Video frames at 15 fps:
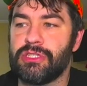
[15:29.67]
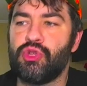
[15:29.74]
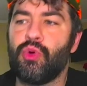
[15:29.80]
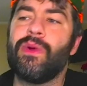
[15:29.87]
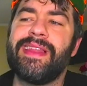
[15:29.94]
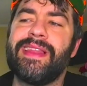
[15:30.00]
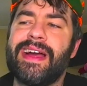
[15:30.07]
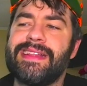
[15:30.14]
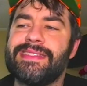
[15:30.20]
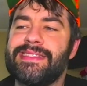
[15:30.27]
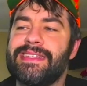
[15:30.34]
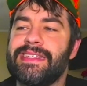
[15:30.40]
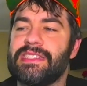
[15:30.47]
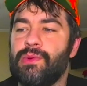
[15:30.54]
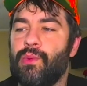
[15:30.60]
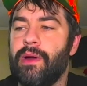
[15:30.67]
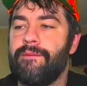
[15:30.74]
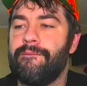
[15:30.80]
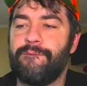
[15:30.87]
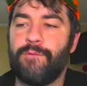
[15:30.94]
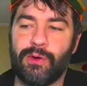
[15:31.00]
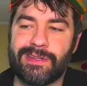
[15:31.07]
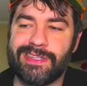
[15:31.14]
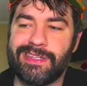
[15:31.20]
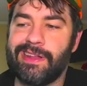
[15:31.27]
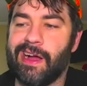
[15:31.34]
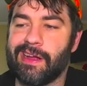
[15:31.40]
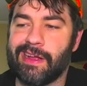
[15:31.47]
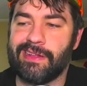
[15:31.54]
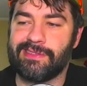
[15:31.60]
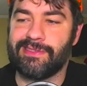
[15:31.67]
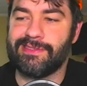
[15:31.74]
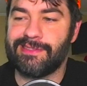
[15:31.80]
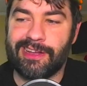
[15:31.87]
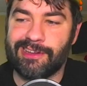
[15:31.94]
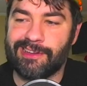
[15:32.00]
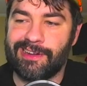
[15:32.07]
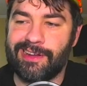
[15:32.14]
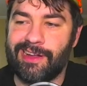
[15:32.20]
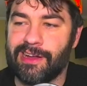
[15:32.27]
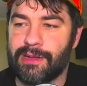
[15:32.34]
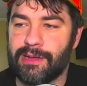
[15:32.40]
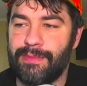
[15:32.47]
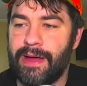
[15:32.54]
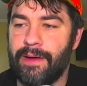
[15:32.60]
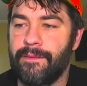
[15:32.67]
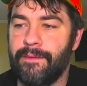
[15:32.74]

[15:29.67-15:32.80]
29-6-1, 14 knockouts, so he's not going to knock him out.